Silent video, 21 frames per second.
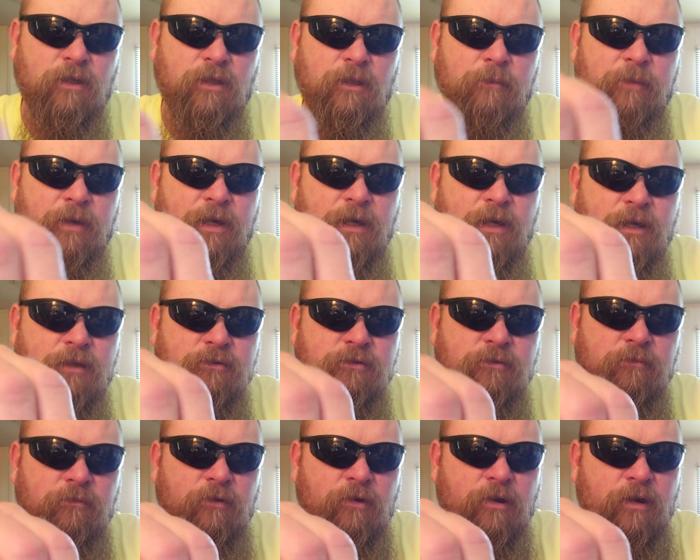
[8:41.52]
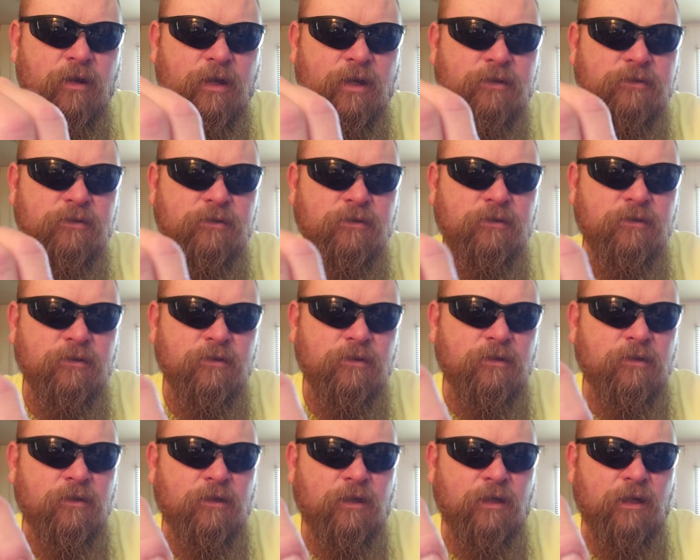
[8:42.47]
lily pads, some grass,
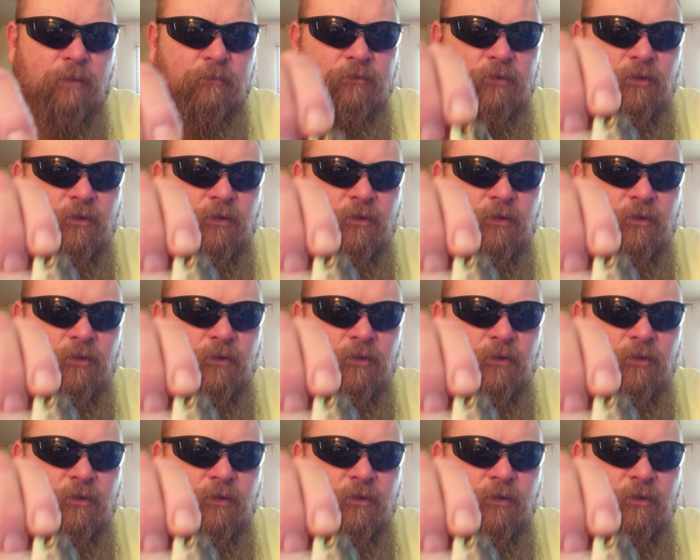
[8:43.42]
and I'm